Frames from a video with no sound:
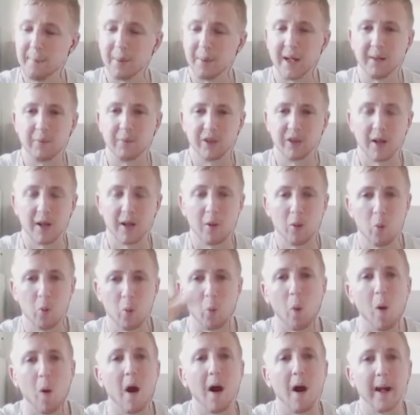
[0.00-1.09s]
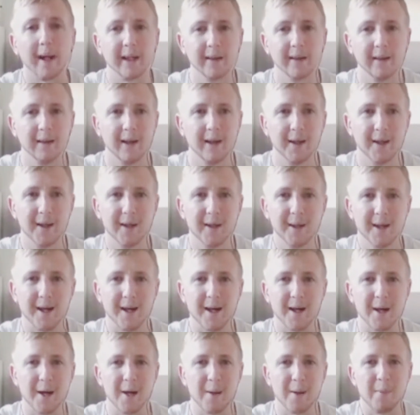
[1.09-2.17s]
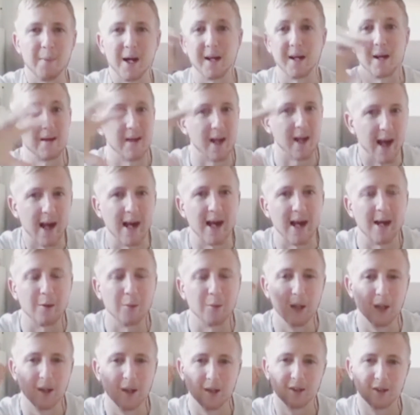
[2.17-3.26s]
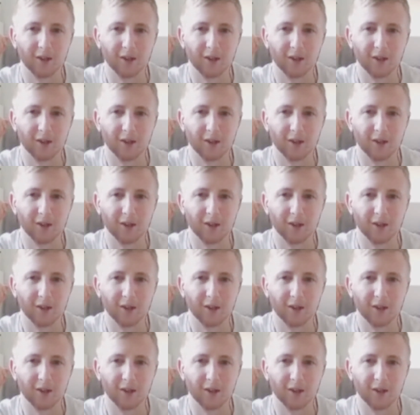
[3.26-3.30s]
But then it was like why, mm-hmm. um, and then the how.